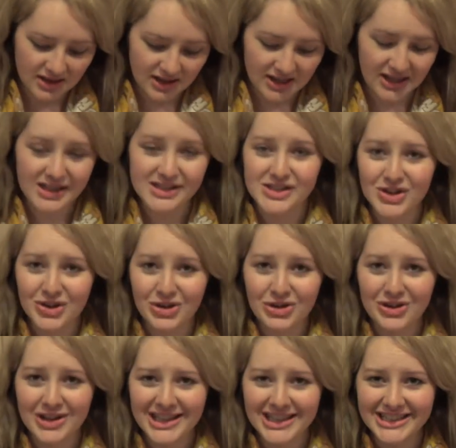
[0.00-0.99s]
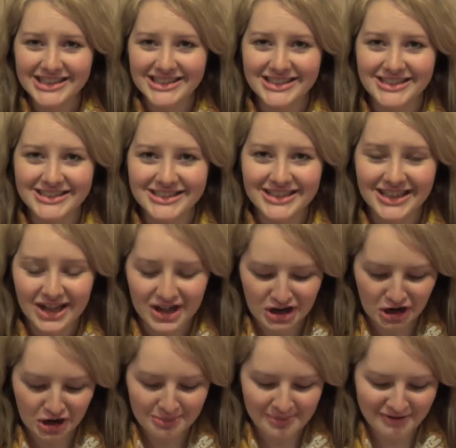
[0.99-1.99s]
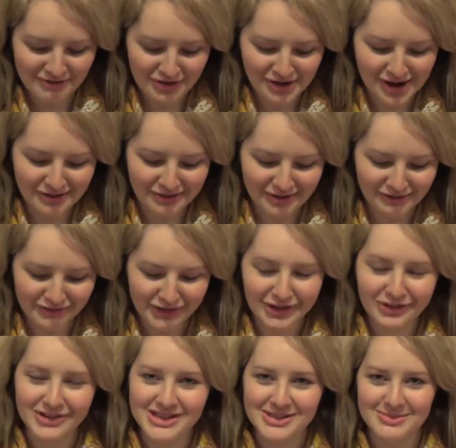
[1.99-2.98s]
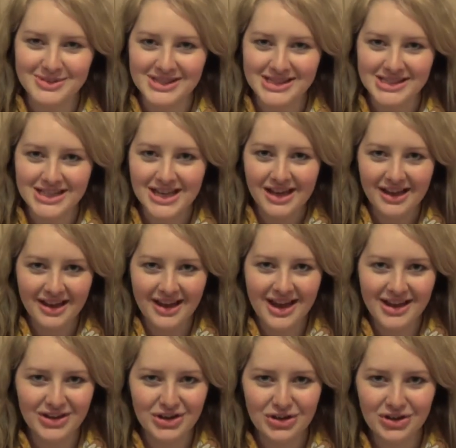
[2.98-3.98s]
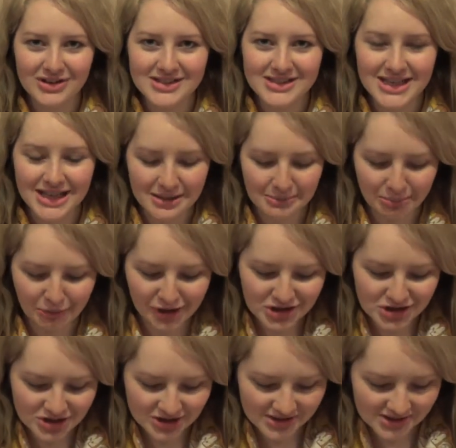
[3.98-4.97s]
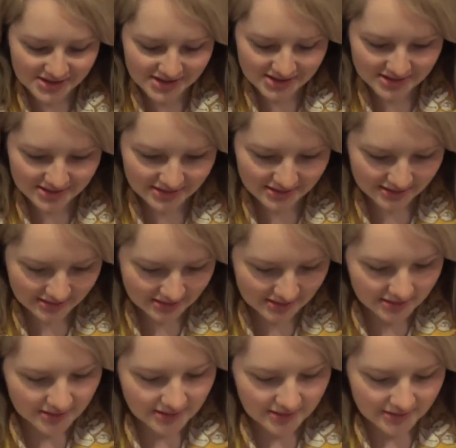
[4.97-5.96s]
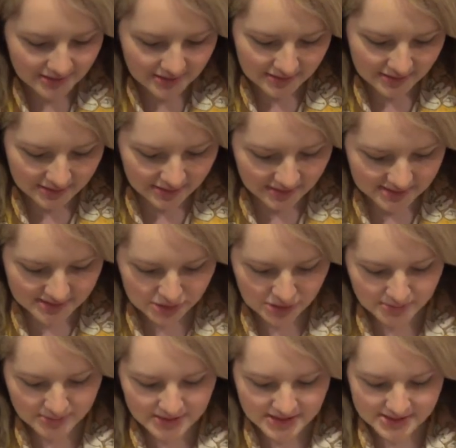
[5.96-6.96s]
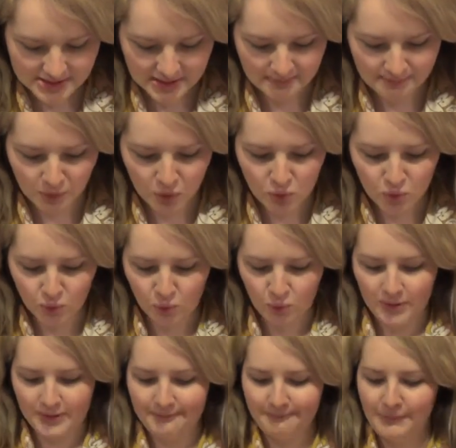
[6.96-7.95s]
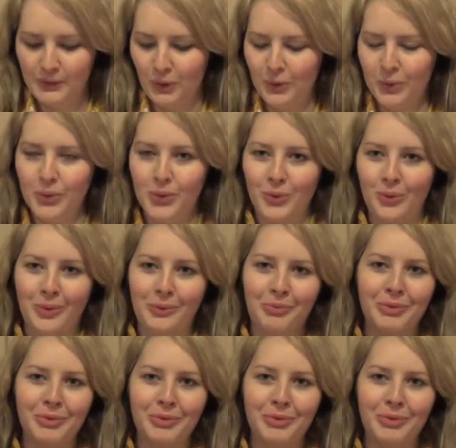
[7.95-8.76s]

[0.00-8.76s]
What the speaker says: it is a new year. I hope everyone had a lovely Christmas and New Year's celebrations. Let's open this up. Ooh, ooh,